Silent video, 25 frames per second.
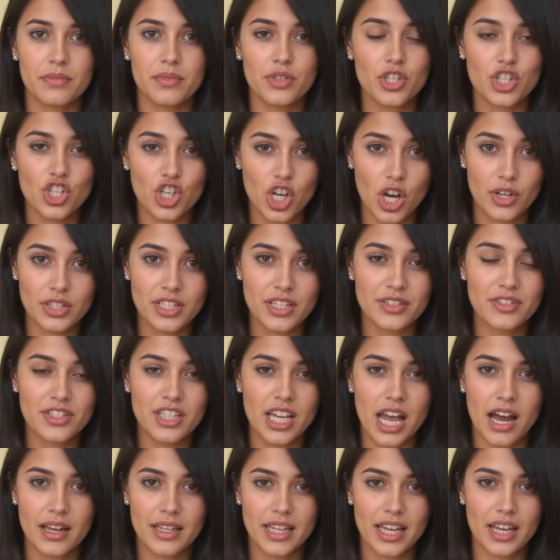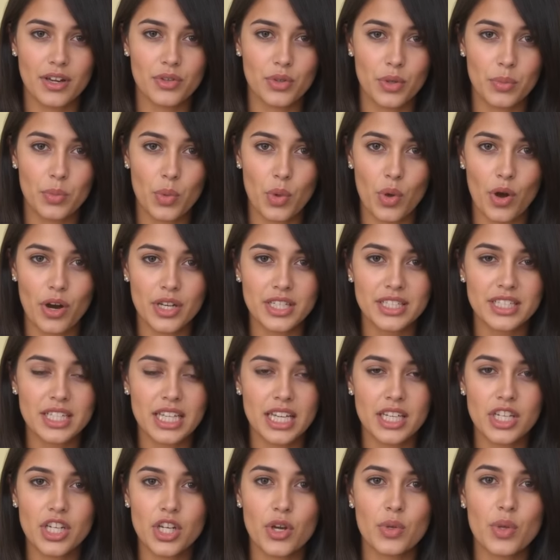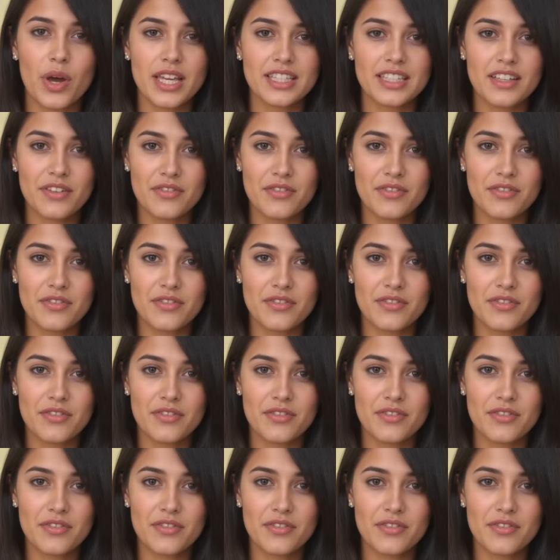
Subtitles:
Joseph Talik reports that U.S.